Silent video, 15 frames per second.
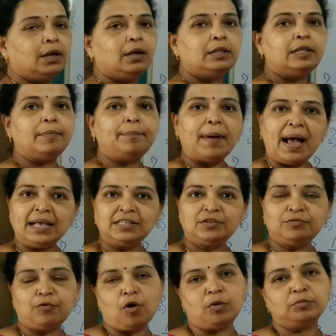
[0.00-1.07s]
the past
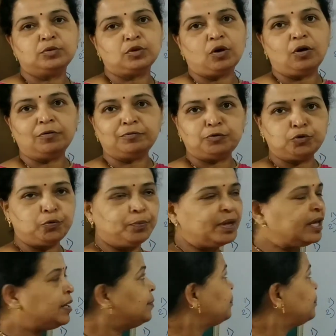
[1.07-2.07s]
forms of to be.